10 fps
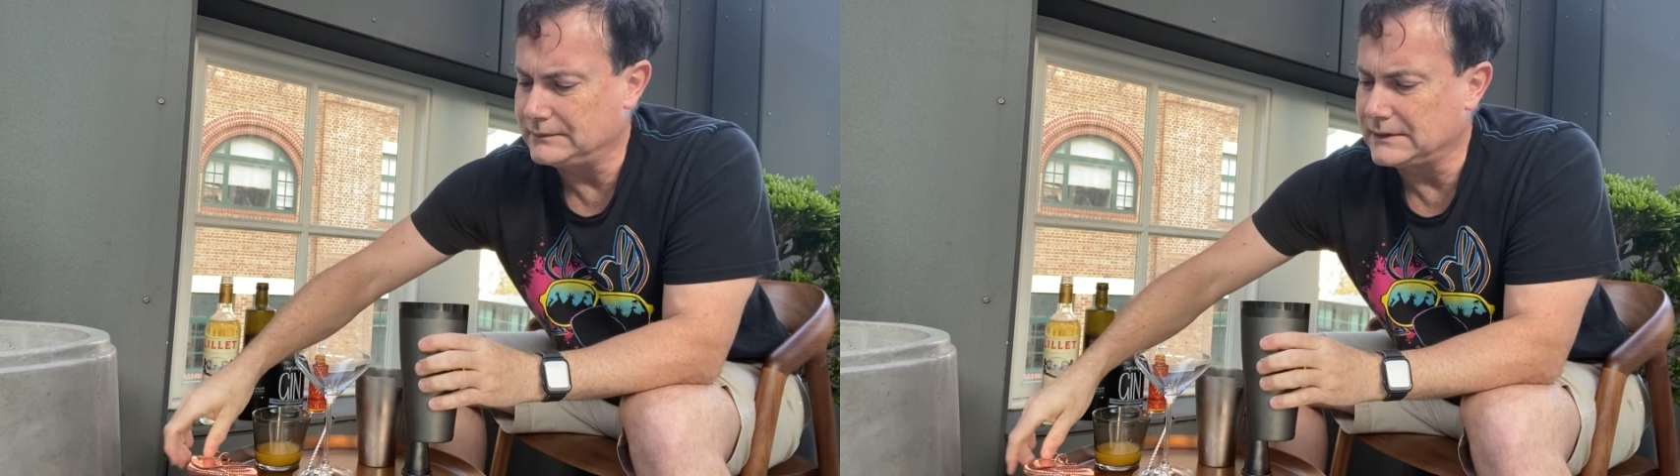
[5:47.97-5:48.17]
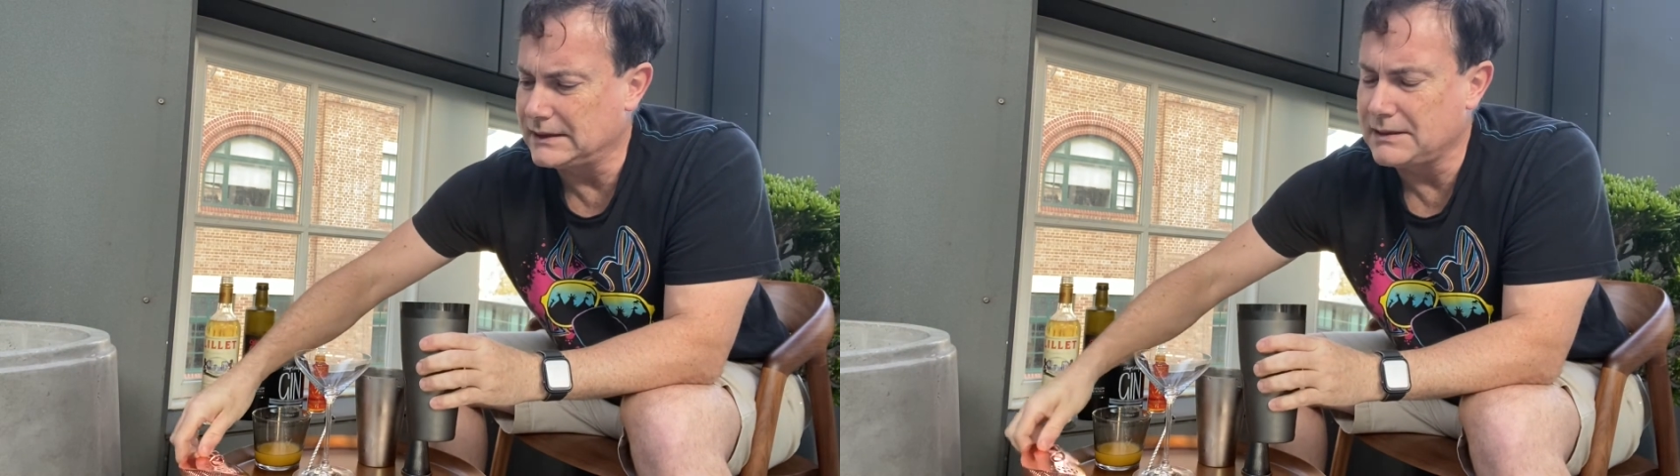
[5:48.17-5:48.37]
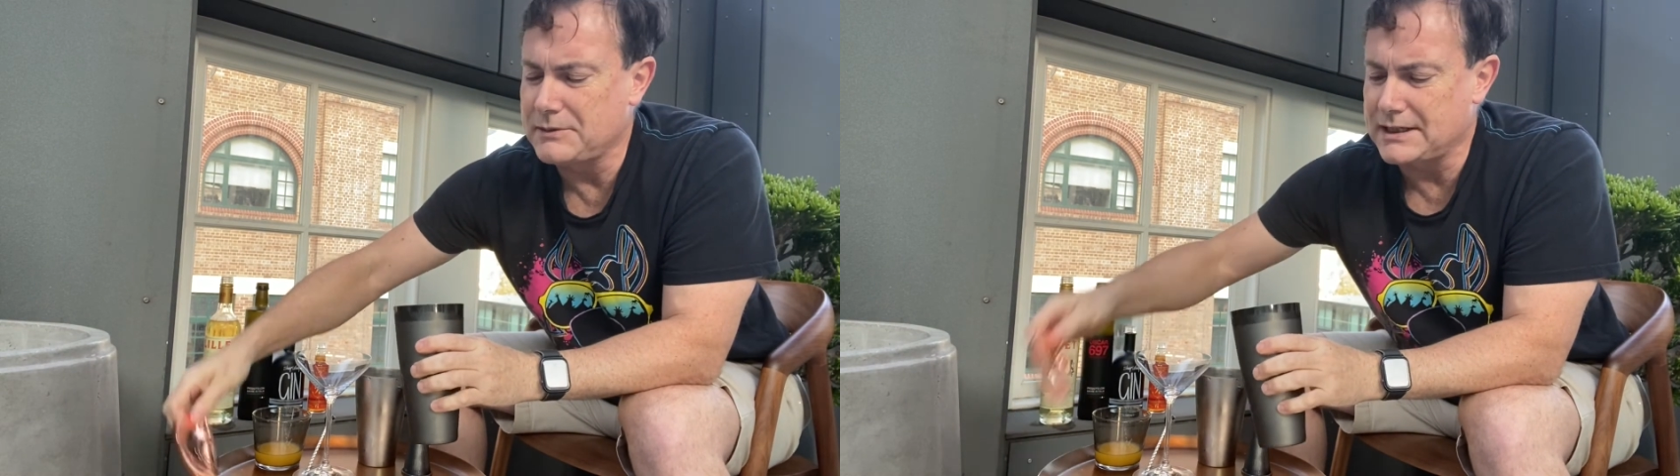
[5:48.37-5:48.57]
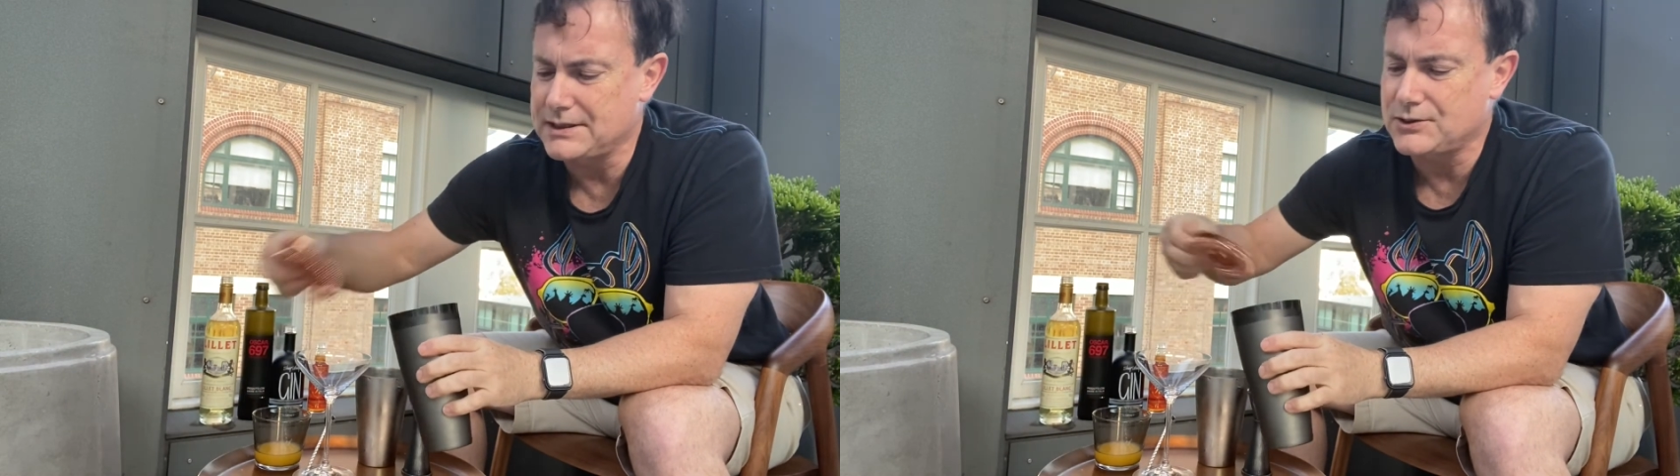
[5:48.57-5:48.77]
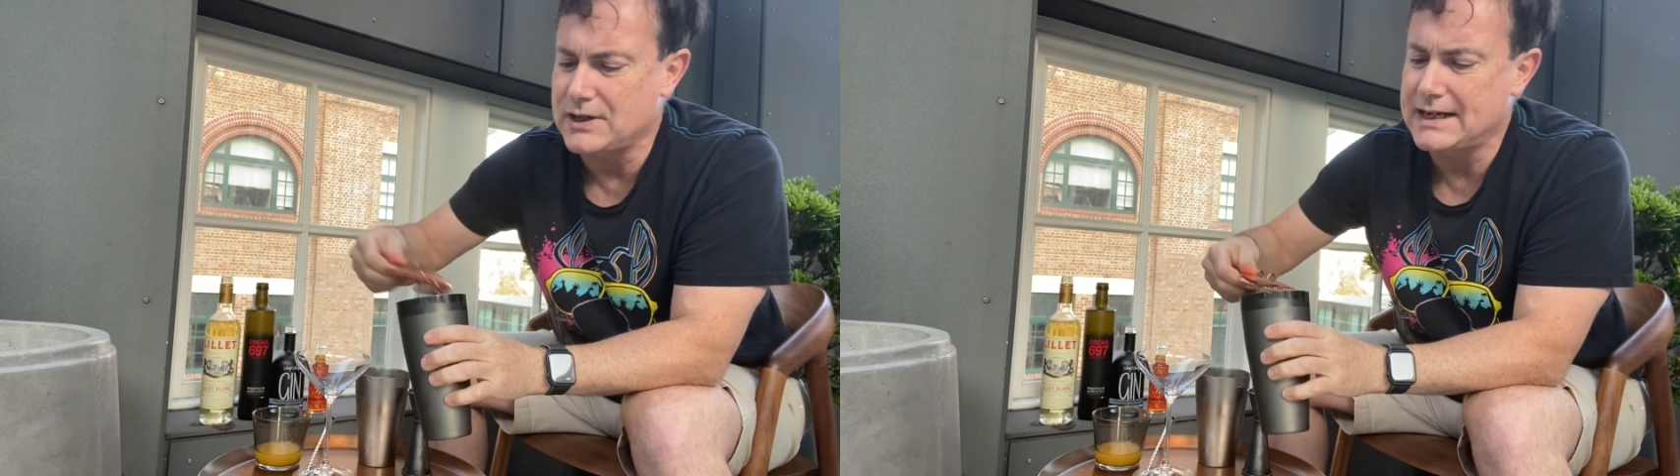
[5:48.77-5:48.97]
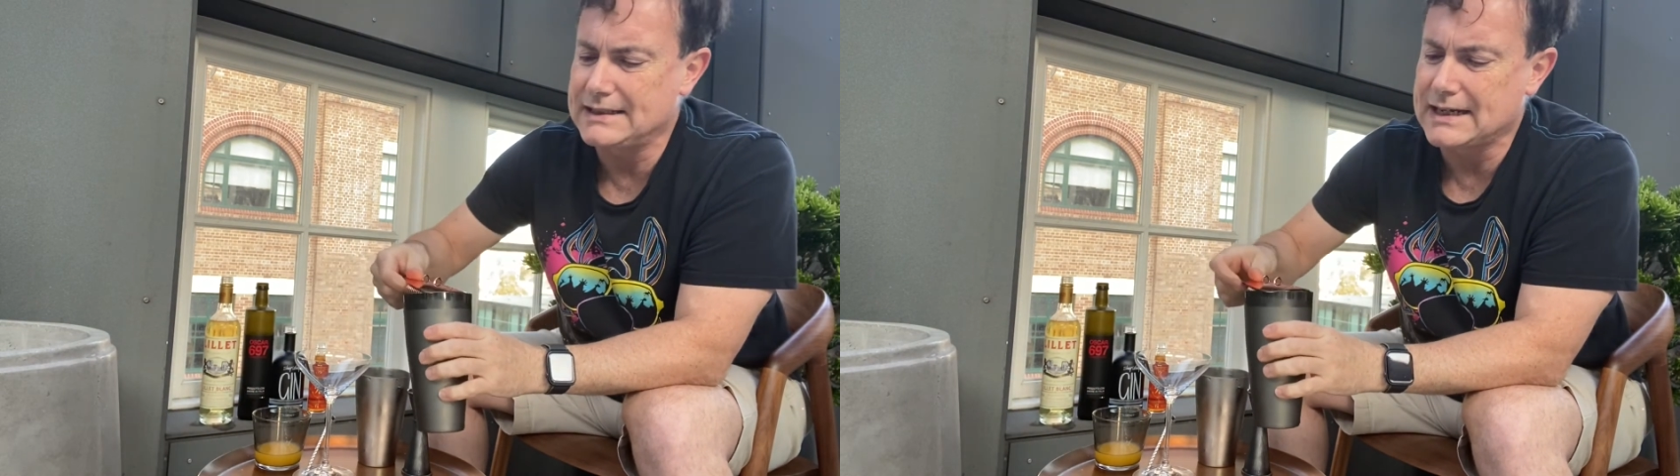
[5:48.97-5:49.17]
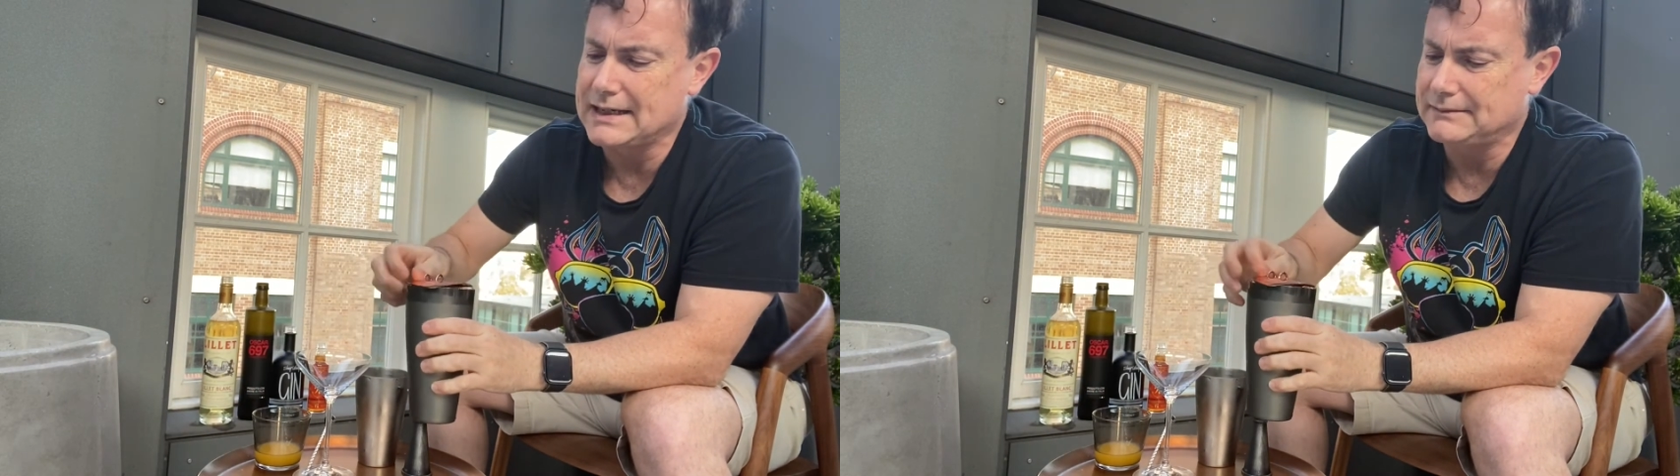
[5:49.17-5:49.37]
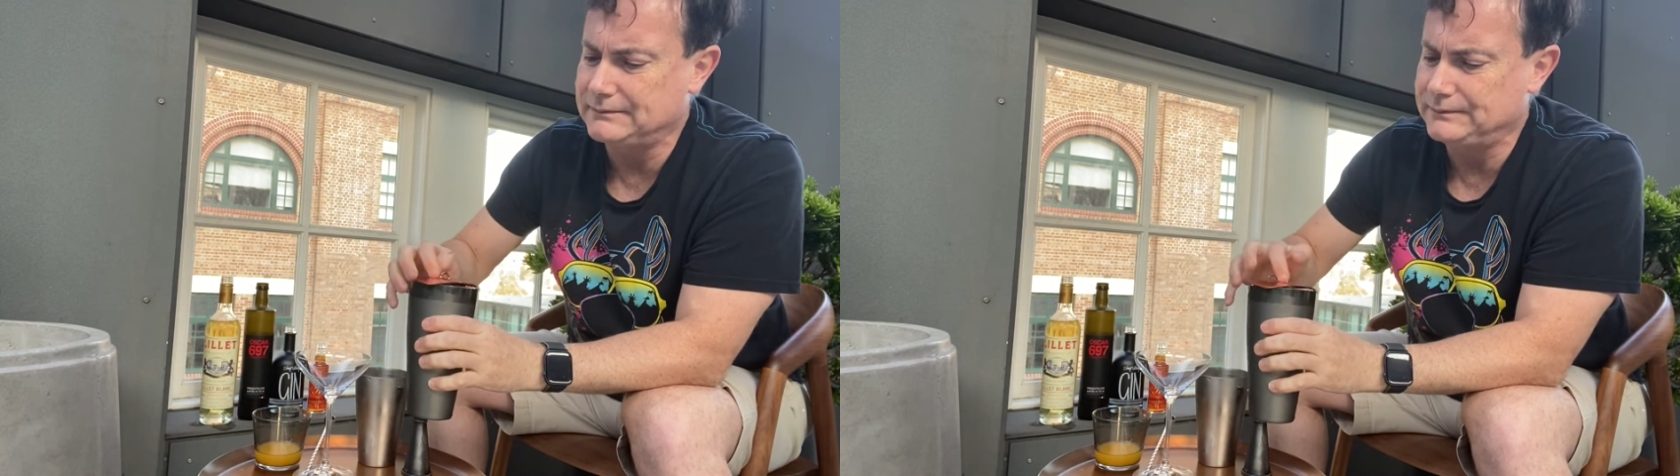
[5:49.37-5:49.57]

And then we're going to strain that.